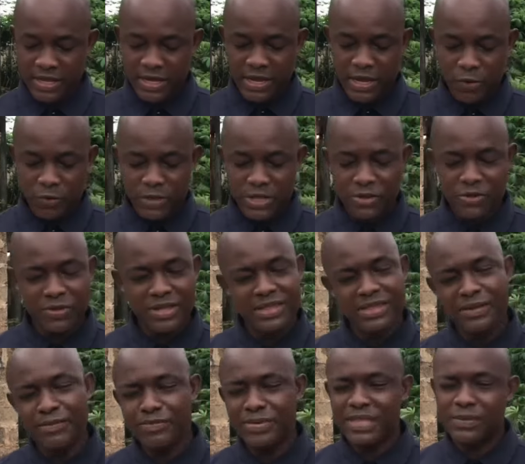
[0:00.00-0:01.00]
The calculation
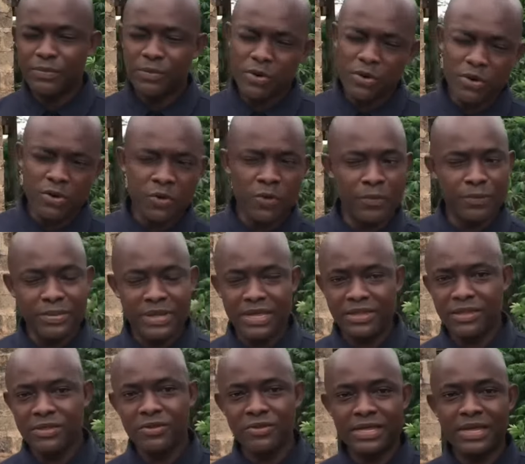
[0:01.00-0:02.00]
is a bit more
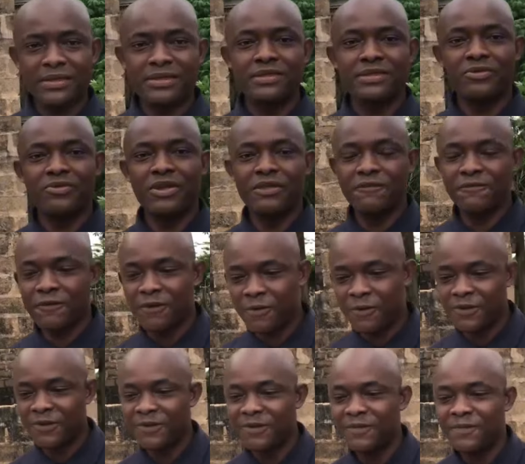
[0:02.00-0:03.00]
complex. It's not as
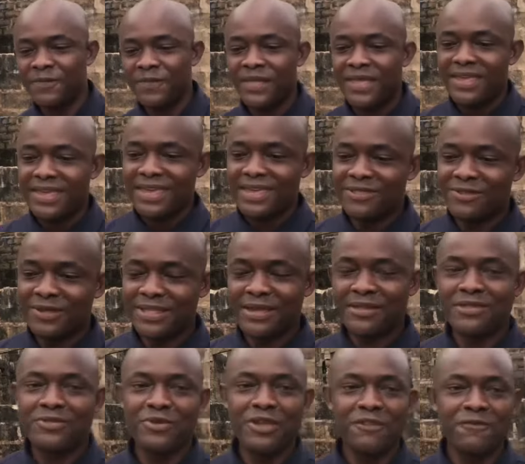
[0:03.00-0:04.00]
straightforward. It's not
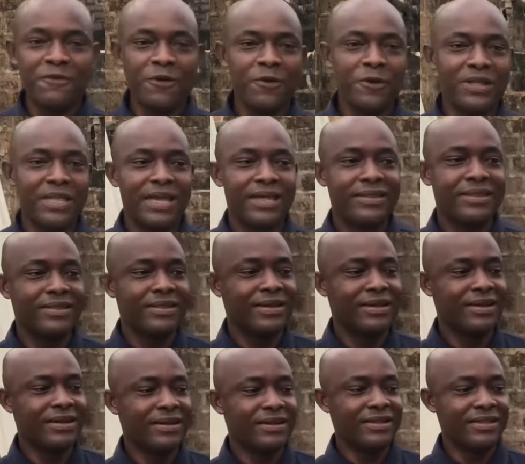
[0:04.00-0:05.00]
as straightforward as
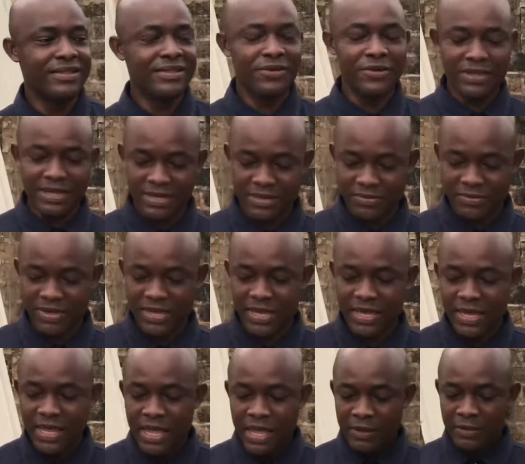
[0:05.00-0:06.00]
the others,
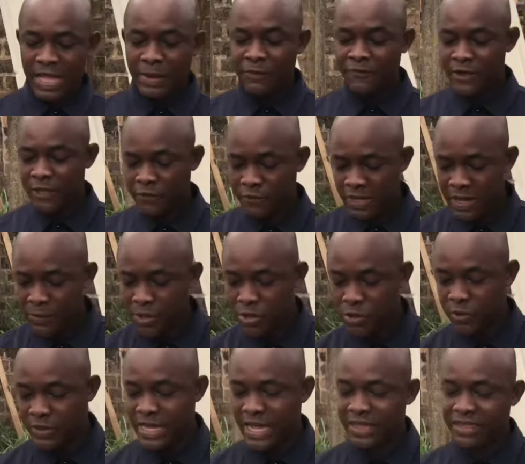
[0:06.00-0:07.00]
okay? First of all, let me
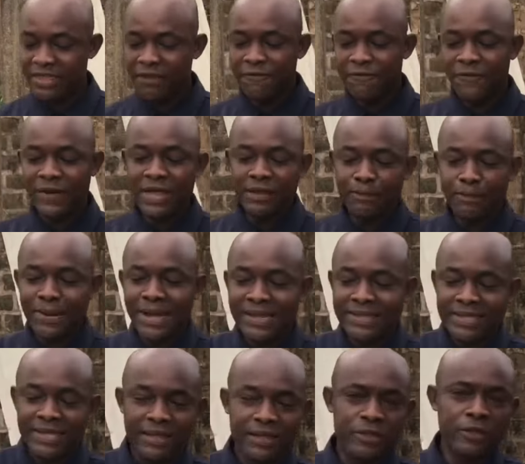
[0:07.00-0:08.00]
show you, there are different
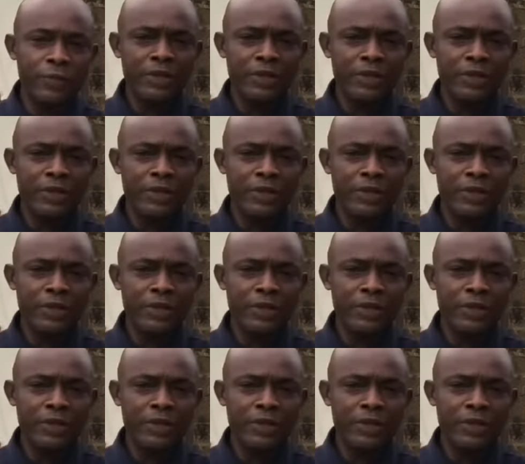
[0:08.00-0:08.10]
patterns.